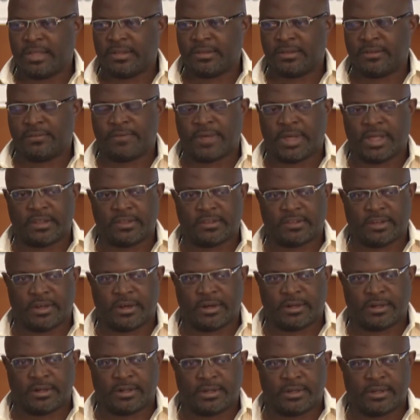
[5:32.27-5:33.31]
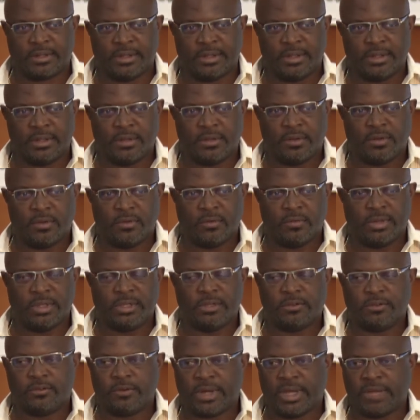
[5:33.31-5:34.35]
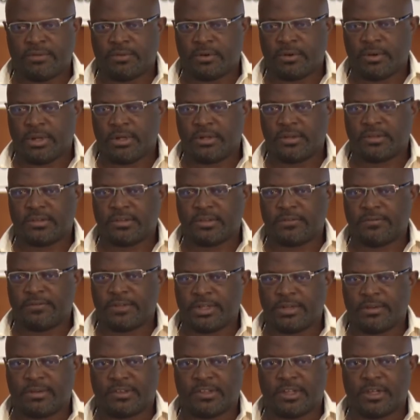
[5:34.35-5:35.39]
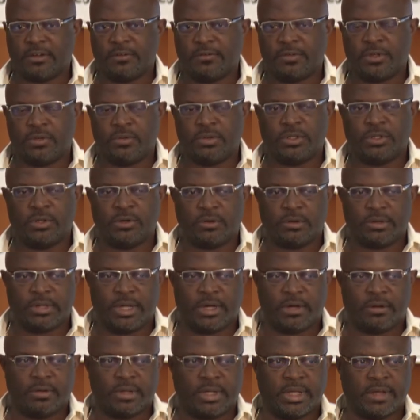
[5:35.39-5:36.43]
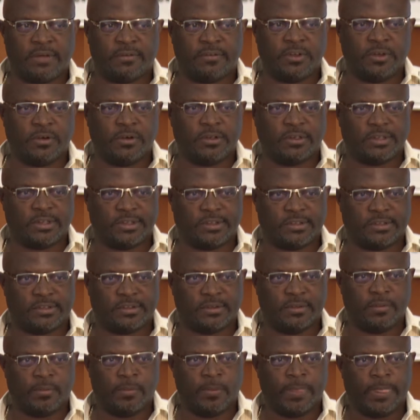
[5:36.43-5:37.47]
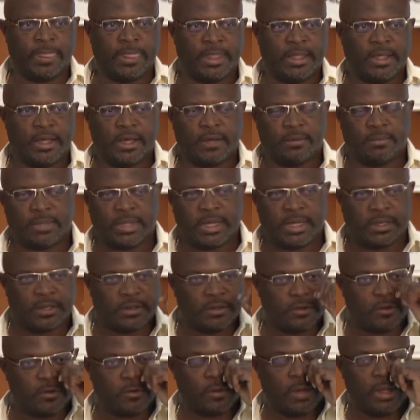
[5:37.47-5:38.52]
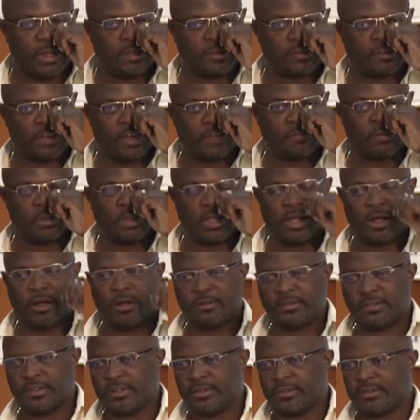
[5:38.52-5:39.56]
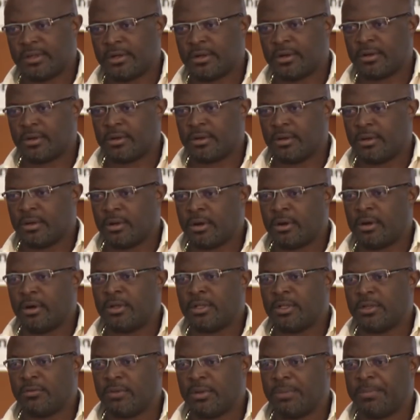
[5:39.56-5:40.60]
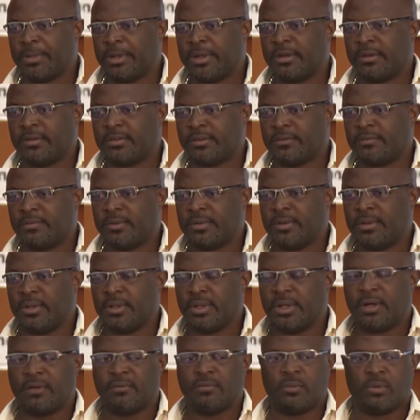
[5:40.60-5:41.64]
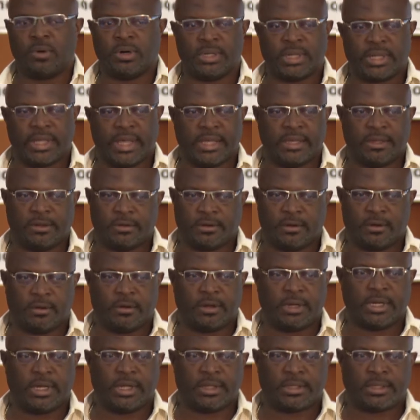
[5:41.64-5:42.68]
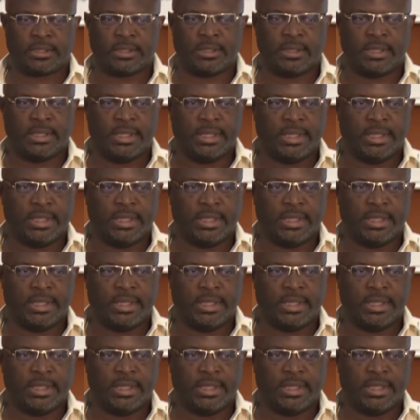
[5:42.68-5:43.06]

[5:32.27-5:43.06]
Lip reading: in fact started. When you drive around St. Philip South, you will no doubt have noticed that quite several houses are under repairs of one kind or another,